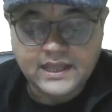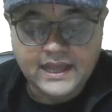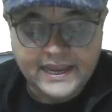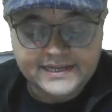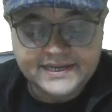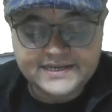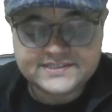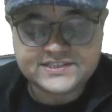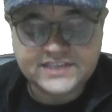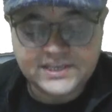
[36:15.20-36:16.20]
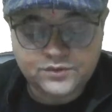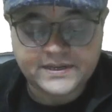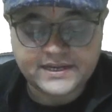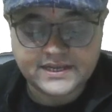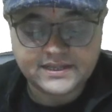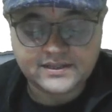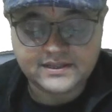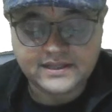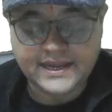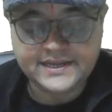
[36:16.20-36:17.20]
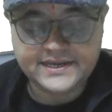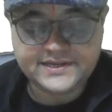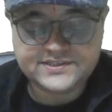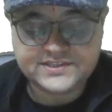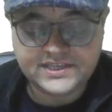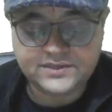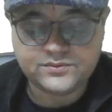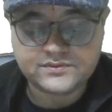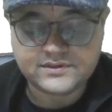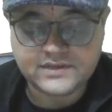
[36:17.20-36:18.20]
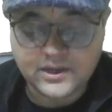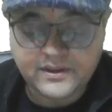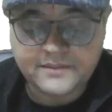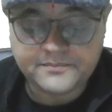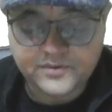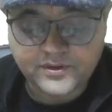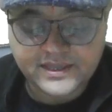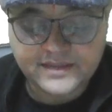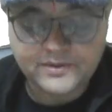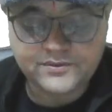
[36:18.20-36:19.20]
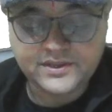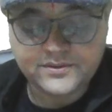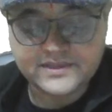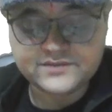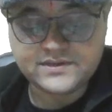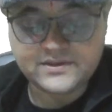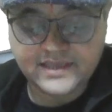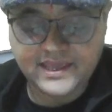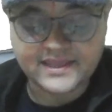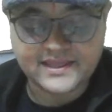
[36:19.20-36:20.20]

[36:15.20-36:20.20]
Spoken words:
I didn't see you, beta. I didn't see you. Now I'm talking about you as well. Okay.